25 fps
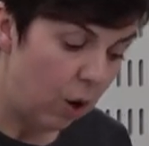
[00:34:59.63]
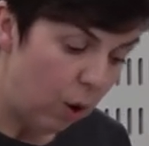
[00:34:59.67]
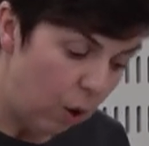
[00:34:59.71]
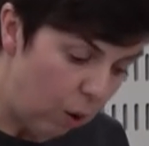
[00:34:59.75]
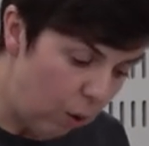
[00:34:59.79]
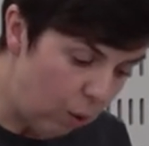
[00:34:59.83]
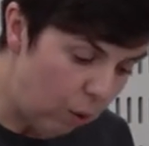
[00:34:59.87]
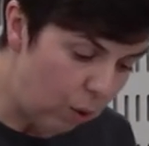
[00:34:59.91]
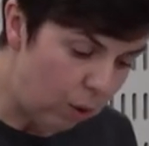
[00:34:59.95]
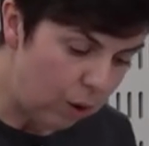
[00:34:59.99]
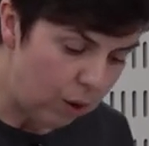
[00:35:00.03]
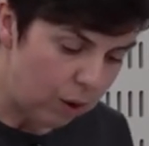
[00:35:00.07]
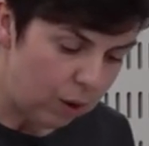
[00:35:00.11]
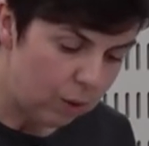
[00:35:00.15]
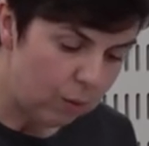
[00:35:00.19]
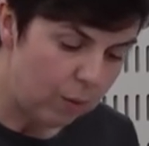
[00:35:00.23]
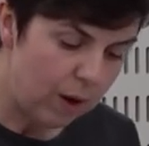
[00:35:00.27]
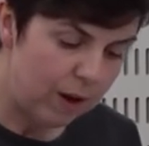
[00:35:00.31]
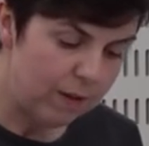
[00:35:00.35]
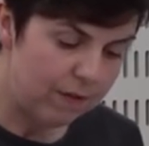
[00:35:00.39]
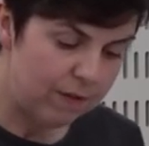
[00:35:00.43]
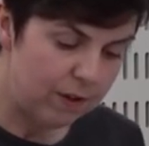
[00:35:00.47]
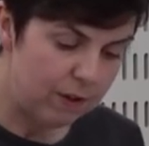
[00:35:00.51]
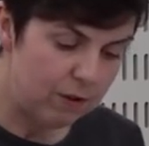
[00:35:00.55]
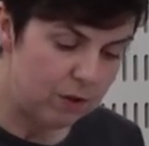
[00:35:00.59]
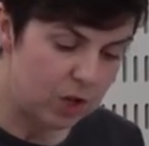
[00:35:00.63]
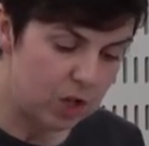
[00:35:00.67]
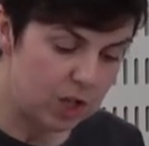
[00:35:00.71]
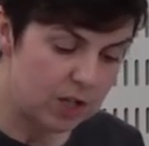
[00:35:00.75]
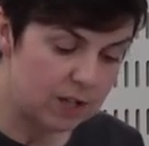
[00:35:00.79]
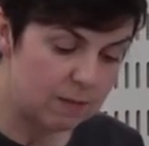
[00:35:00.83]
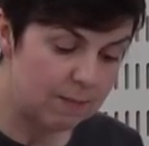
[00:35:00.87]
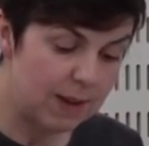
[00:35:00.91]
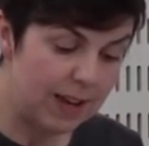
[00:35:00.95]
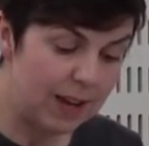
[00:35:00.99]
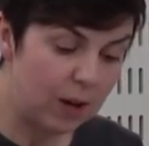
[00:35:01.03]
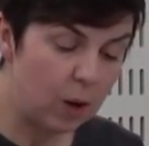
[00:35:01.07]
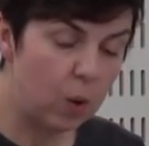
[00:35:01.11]
or where
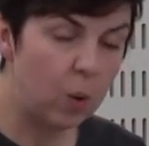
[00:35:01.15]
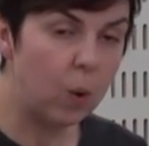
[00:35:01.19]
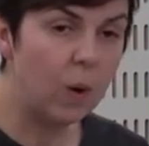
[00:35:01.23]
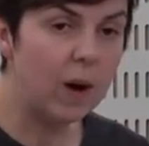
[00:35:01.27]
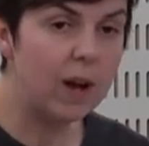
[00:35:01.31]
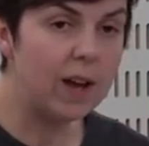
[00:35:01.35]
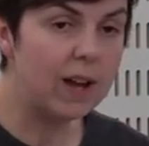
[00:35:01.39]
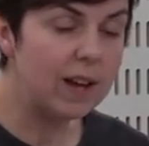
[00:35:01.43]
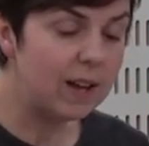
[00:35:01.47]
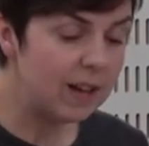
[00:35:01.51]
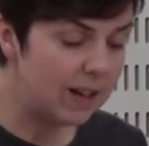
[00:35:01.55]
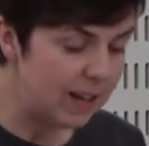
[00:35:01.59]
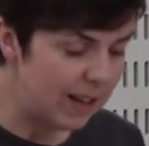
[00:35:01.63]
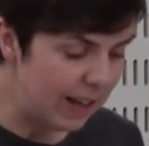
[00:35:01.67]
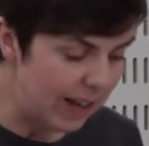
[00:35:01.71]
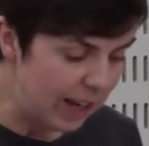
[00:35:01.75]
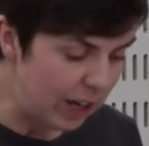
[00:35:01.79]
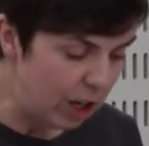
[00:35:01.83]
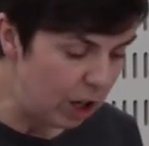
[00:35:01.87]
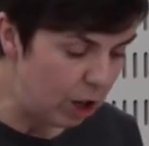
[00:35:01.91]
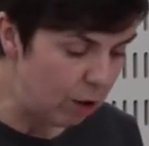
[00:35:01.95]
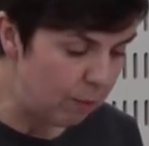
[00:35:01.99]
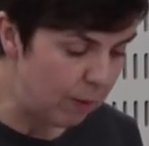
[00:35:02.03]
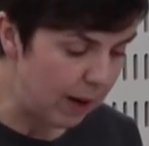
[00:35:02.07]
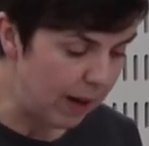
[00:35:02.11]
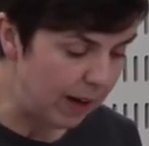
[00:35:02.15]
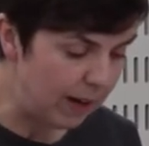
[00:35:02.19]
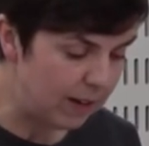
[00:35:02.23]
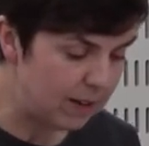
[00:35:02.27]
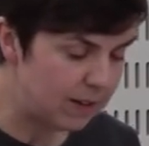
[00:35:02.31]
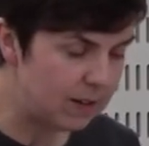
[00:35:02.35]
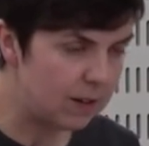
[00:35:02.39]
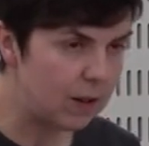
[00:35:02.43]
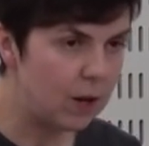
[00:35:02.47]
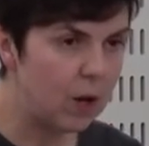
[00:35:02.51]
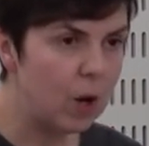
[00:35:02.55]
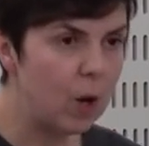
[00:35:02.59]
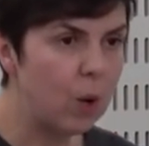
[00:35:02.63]
futures may quietly
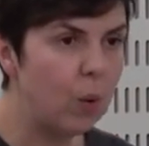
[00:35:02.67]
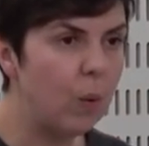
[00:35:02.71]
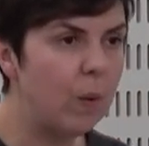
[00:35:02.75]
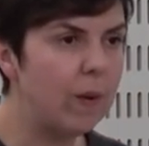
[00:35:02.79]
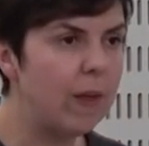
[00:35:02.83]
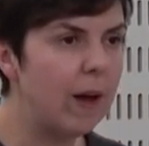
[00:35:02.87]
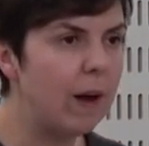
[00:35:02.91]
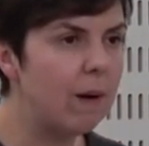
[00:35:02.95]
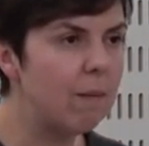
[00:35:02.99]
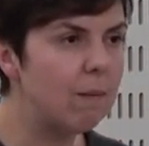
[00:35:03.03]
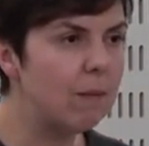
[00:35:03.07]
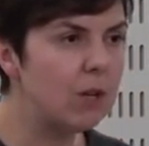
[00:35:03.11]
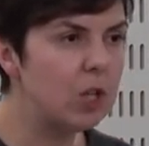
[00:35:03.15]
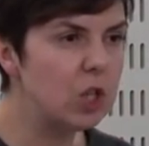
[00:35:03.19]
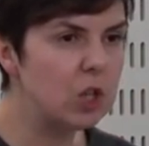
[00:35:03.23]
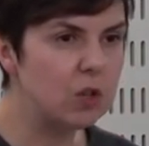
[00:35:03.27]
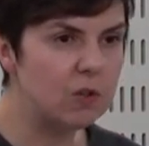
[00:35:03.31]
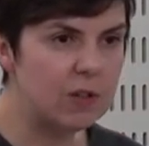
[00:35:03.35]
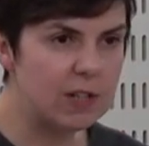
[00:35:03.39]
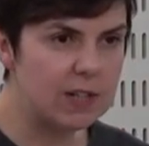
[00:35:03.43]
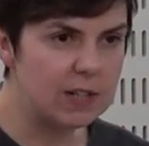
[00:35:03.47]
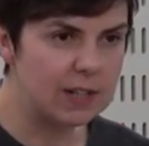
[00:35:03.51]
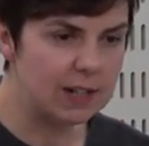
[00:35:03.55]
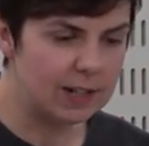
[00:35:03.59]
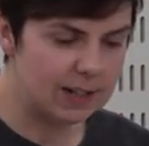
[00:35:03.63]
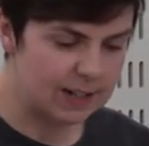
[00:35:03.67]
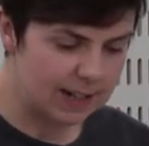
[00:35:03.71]
incubate without much critical